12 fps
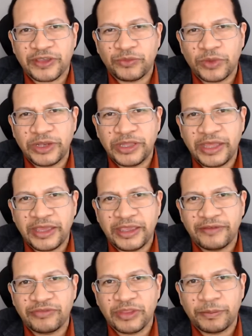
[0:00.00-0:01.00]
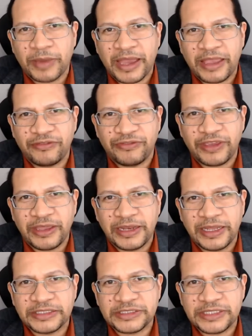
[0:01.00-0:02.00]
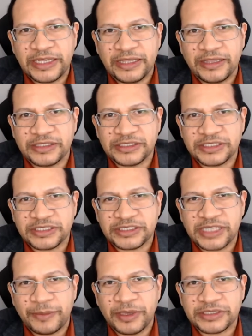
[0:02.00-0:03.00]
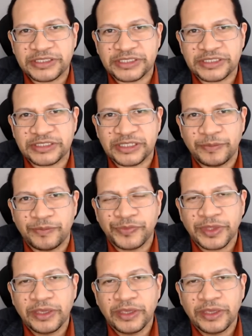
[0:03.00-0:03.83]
And when they give the bivalent in the systemic system,